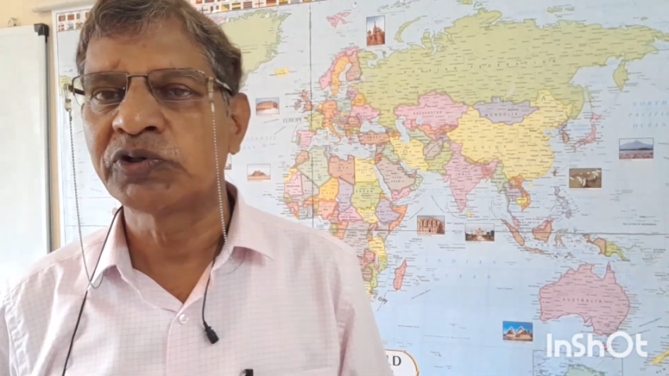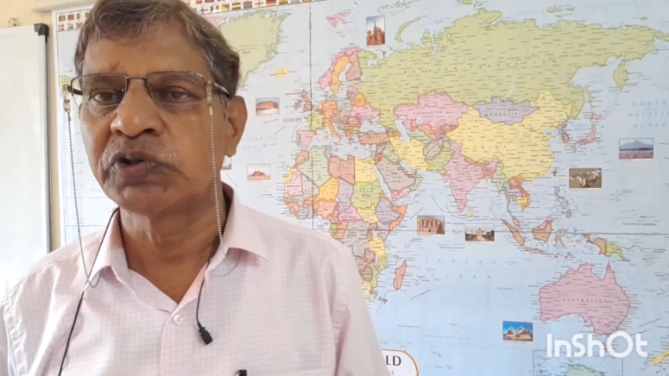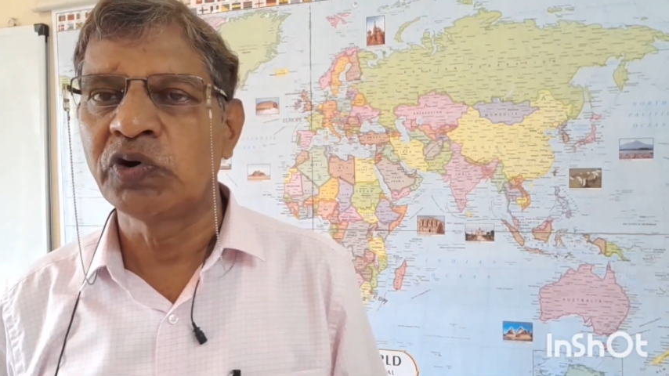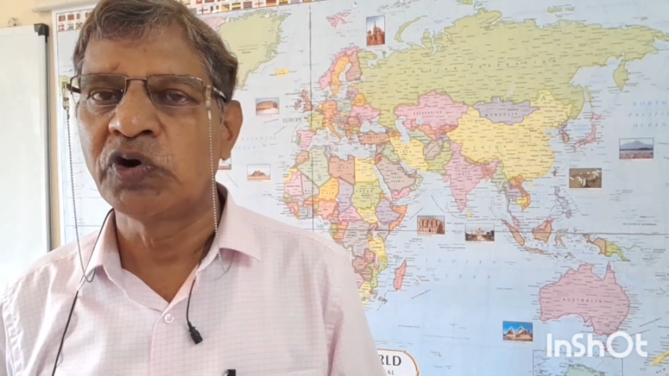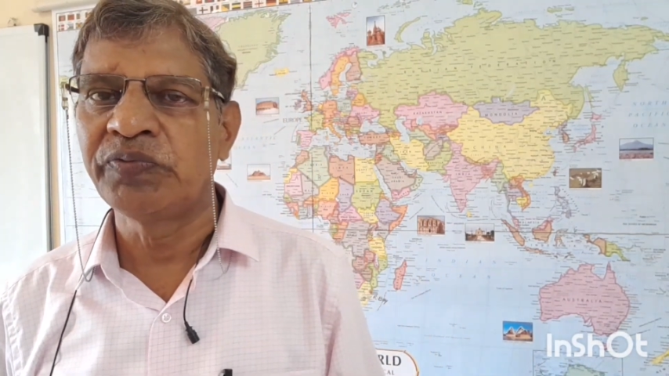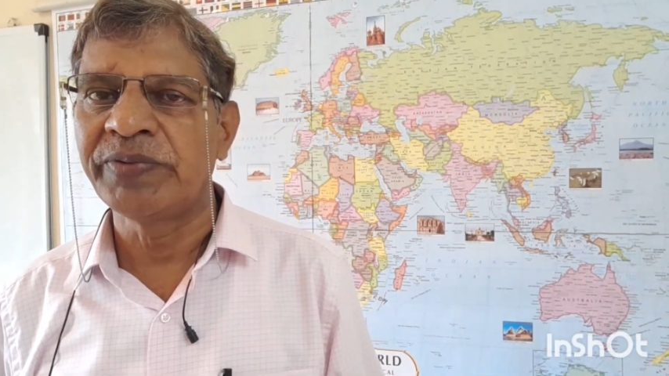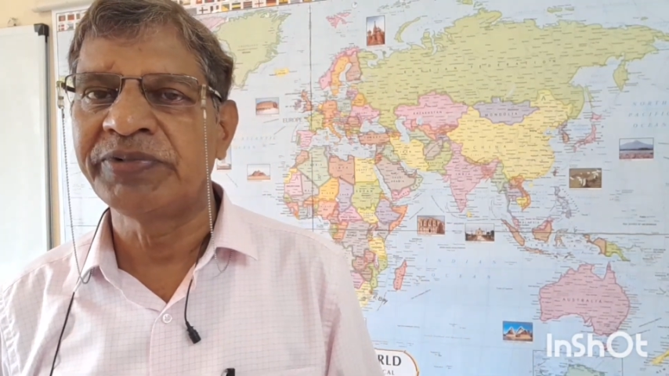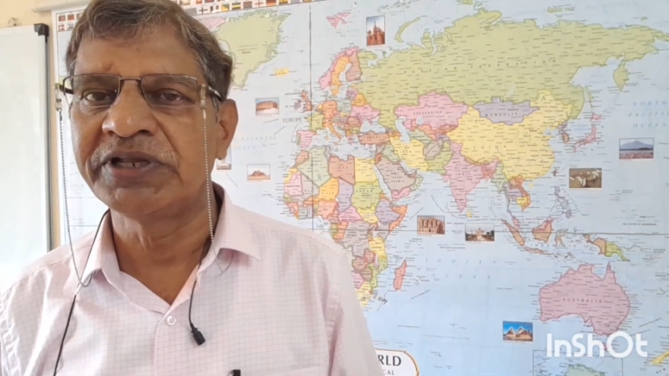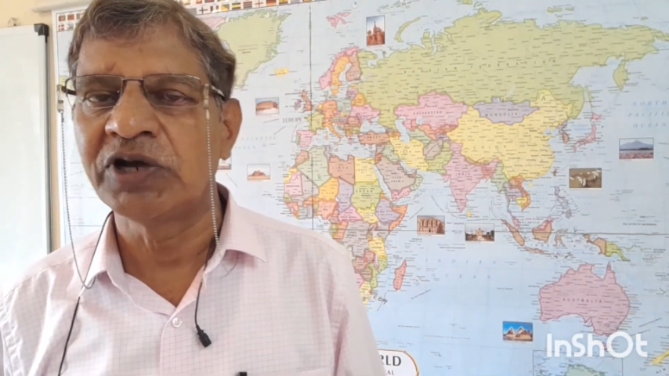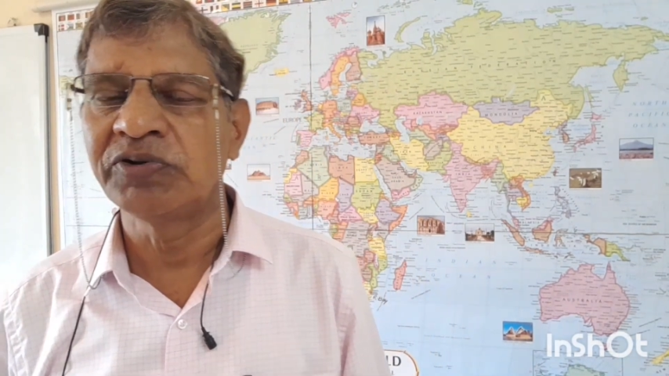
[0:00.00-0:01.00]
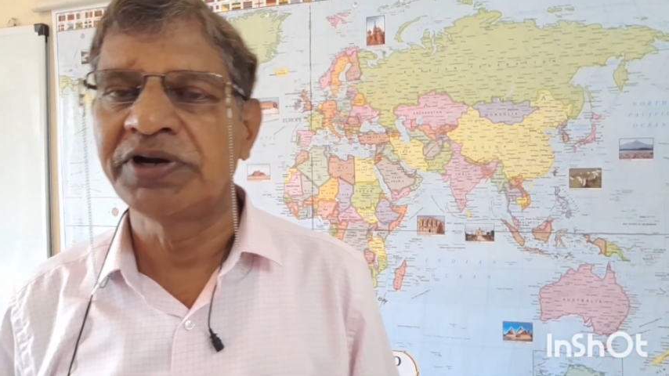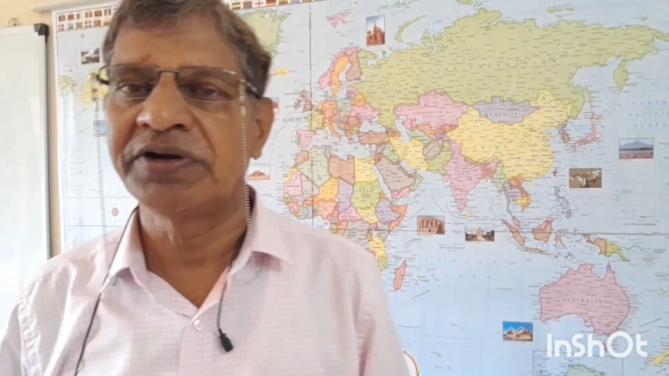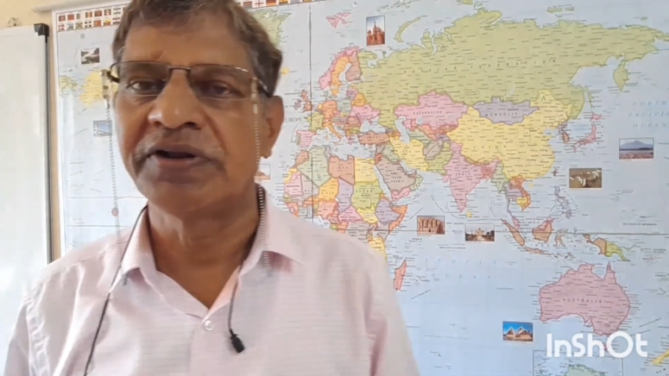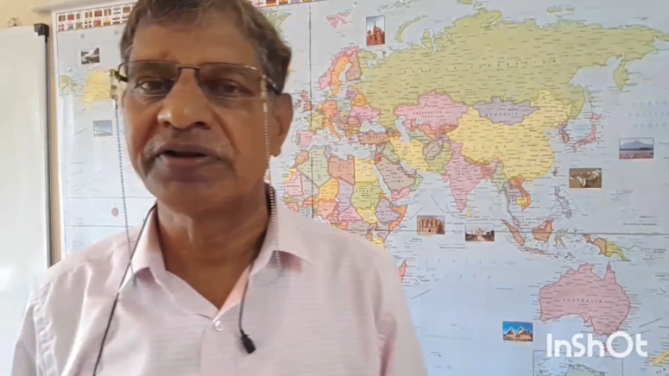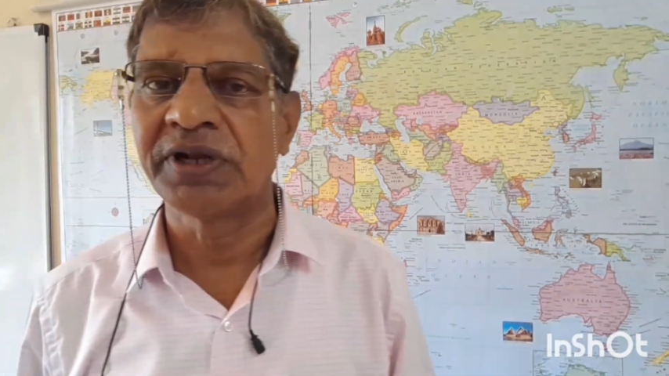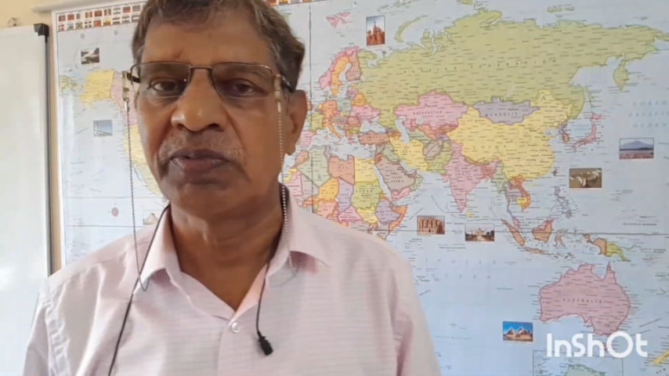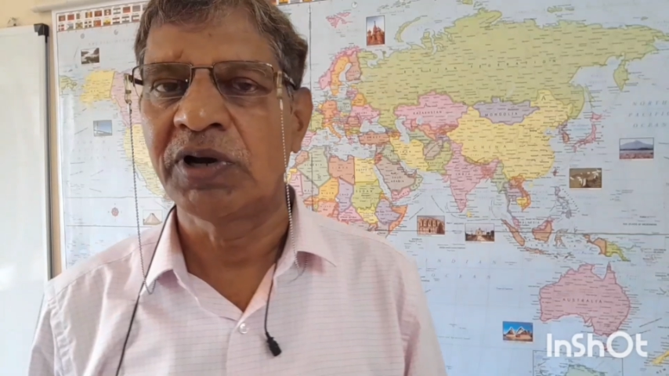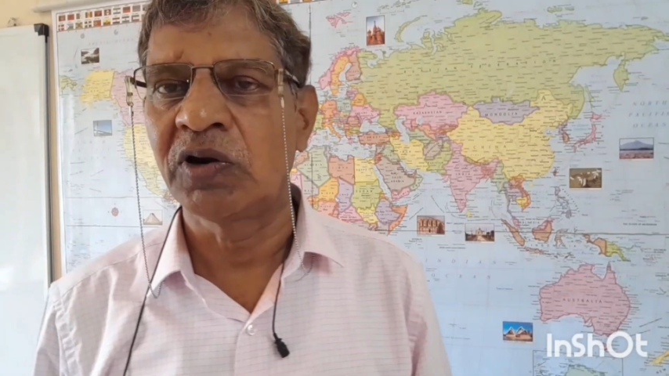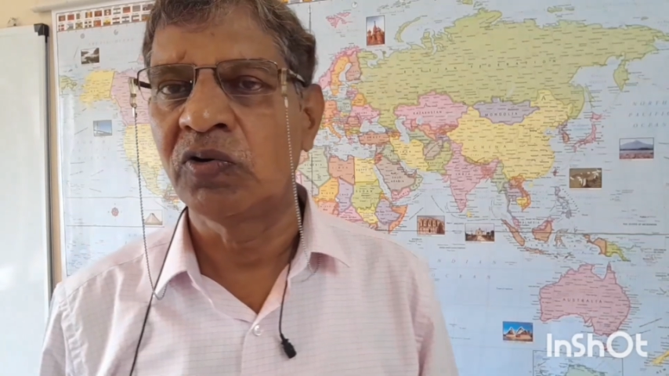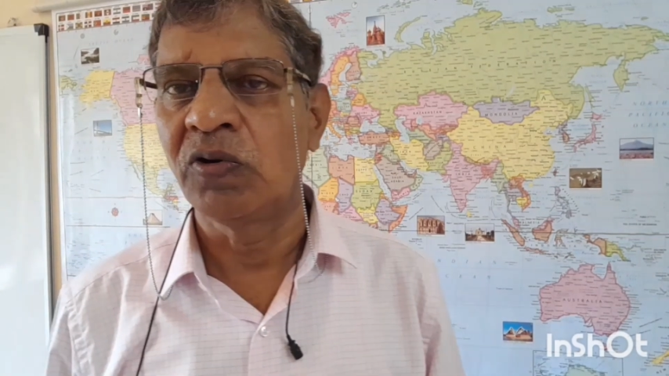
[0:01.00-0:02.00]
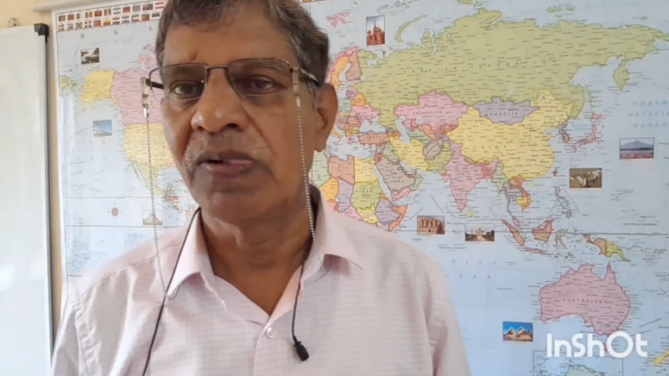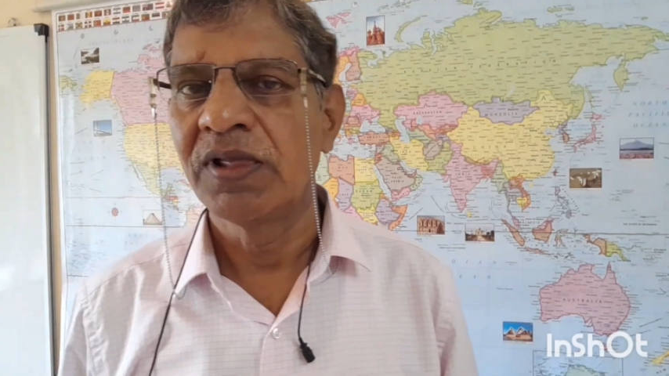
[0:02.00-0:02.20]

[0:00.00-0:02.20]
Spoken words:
to load 50,000 tons of cargo.